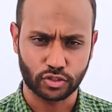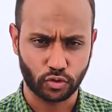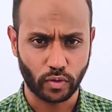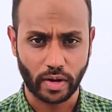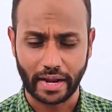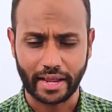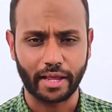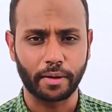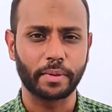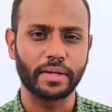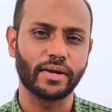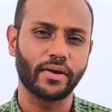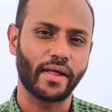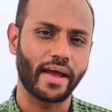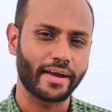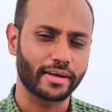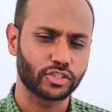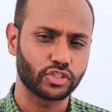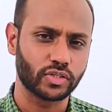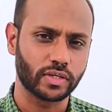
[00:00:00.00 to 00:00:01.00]
So recommended
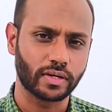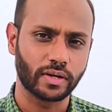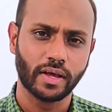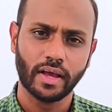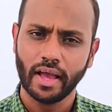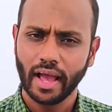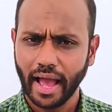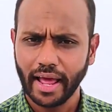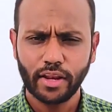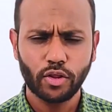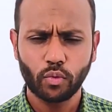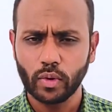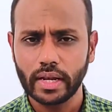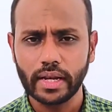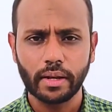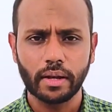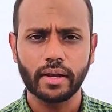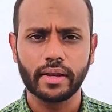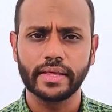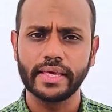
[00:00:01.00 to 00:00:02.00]
action, and you
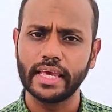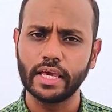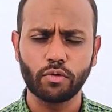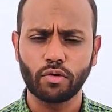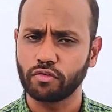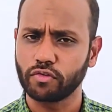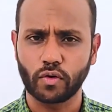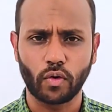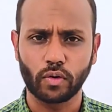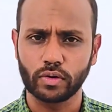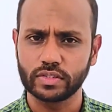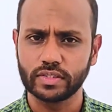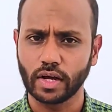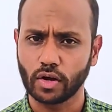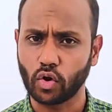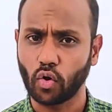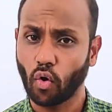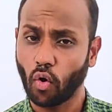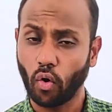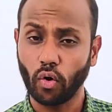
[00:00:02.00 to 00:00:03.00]
will give, of course, the
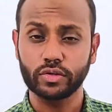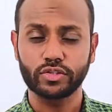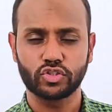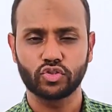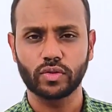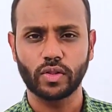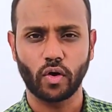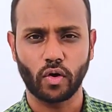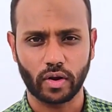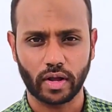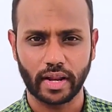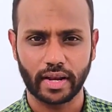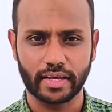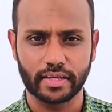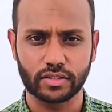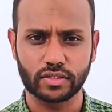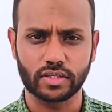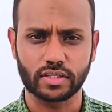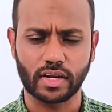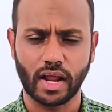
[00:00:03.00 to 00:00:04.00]
cost to the
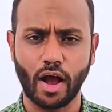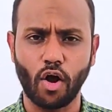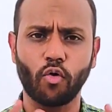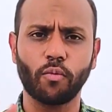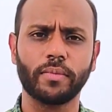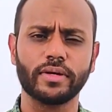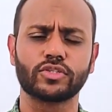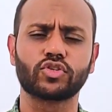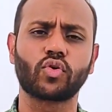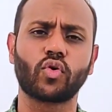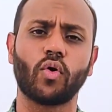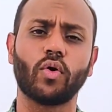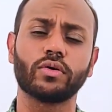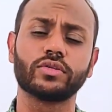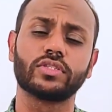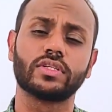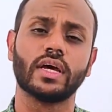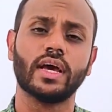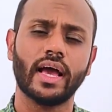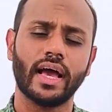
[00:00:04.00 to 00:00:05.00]
organization, how much
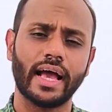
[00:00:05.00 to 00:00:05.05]
cost